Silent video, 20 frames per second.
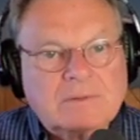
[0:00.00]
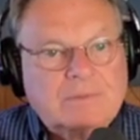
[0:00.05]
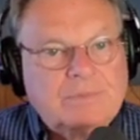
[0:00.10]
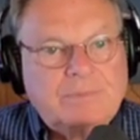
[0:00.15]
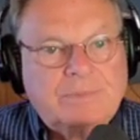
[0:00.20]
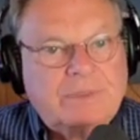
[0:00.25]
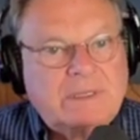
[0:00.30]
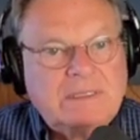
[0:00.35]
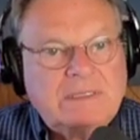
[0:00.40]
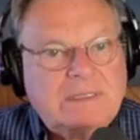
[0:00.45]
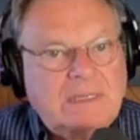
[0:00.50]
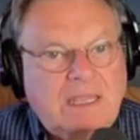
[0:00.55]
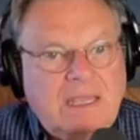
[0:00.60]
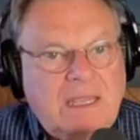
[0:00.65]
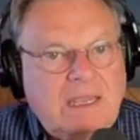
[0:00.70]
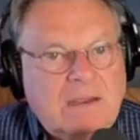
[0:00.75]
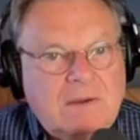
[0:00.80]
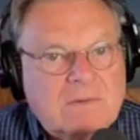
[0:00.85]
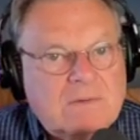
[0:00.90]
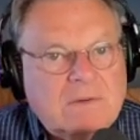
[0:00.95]
But
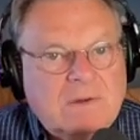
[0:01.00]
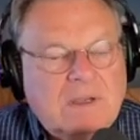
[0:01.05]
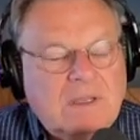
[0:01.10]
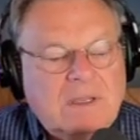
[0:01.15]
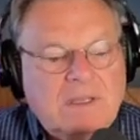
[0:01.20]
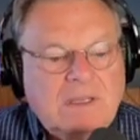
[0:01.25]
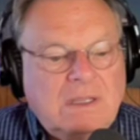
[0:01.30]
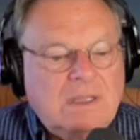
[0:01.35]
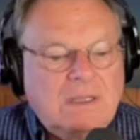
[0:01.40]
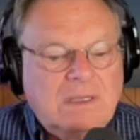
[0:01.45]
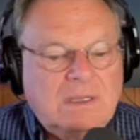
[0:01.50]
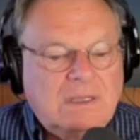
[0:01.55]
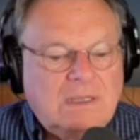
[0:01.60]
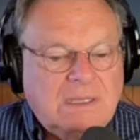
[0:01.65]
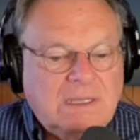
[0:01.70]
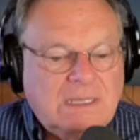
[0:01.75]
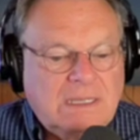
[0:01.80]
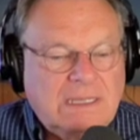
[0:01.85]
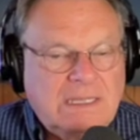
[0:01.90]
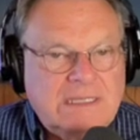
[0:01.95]
now
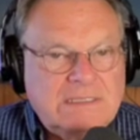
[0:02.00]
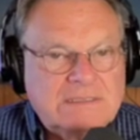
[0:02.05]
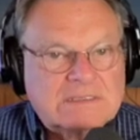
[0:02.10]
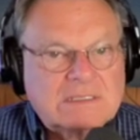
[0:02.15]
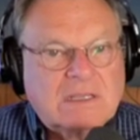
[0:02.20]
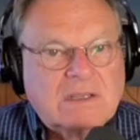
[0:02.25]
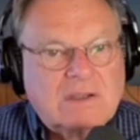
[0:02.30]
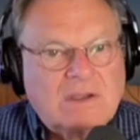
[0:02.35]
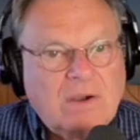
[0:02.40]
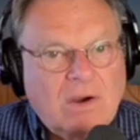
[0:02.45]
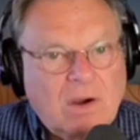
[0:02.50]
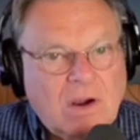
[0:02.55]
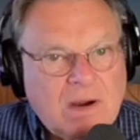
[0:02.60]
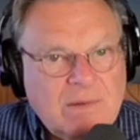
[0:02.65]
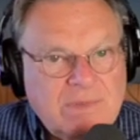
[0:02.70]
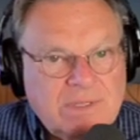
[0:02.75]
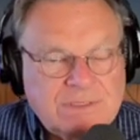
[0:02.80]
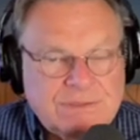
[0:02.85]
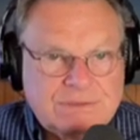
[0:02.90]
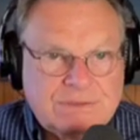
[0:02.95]
it's
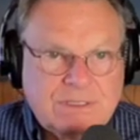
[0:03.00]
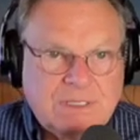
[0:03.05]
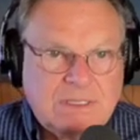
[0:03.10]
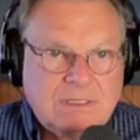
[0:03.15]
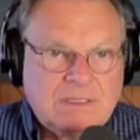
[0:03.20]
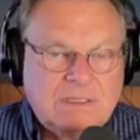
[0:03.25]
garbage.